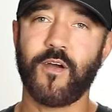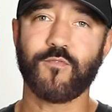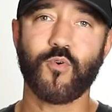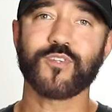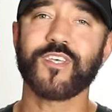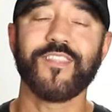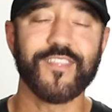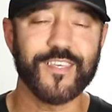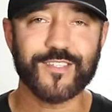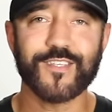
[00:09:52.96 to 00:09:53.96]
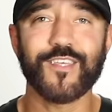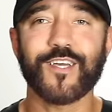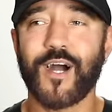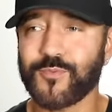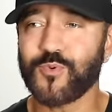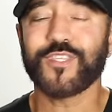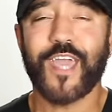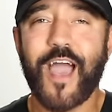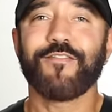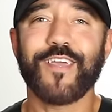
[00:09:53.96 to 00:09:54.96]
Of course, this comes with
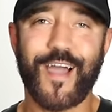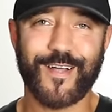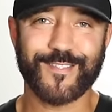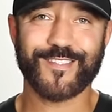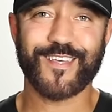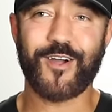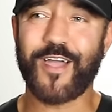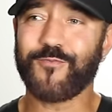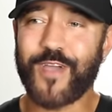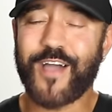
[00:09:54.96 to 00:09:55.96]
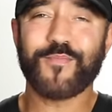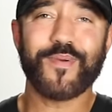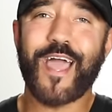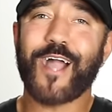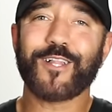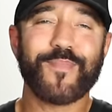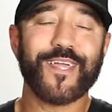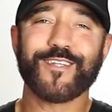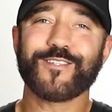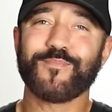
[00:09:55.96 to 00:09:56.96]
caveats. All right, if we haven't been
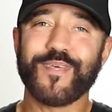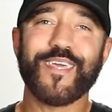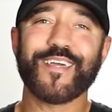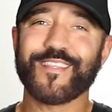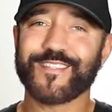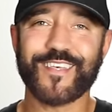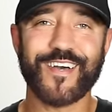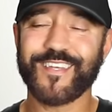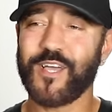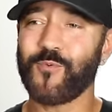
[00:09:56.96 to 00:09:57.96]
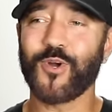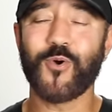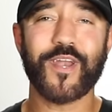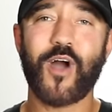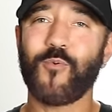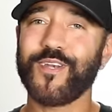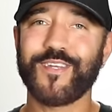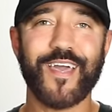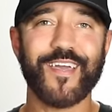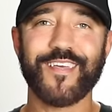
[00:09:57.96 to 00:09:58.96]
acclimated to being in the sun and we're going out one
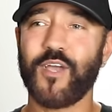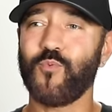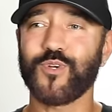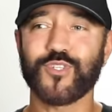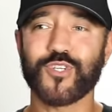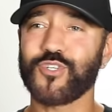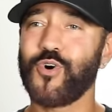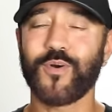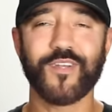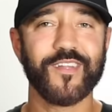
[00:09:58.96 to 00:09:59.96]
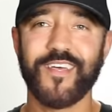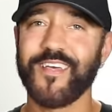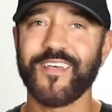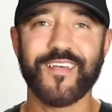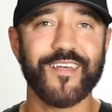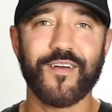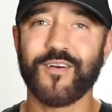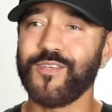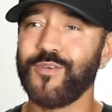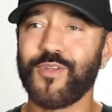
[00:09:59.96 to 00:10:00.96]
day and we're just going
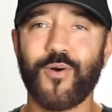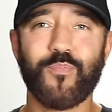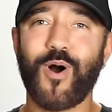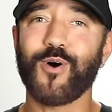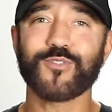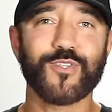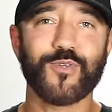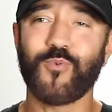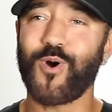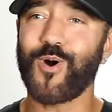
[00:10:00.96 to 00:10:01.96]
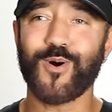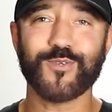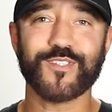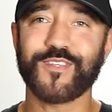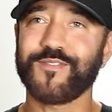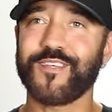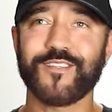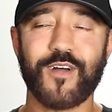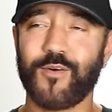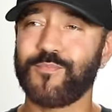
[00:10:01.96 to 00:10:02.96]
you know, balls to the walls, the,
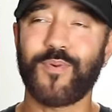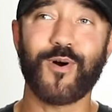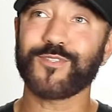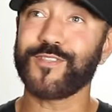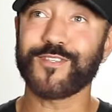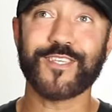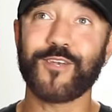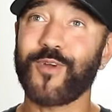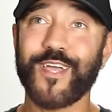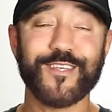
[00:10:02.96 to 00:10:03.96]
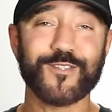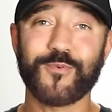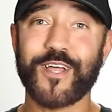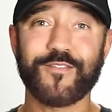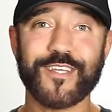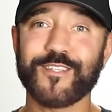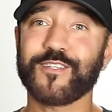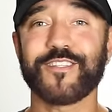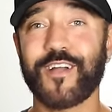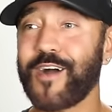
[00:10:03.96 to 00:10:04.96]
or balls to the sun rays or whatever it is,
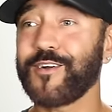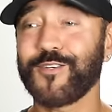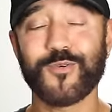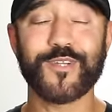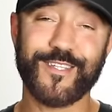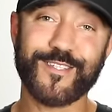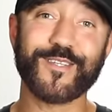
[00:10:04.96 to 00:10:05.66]
because they're out here doing that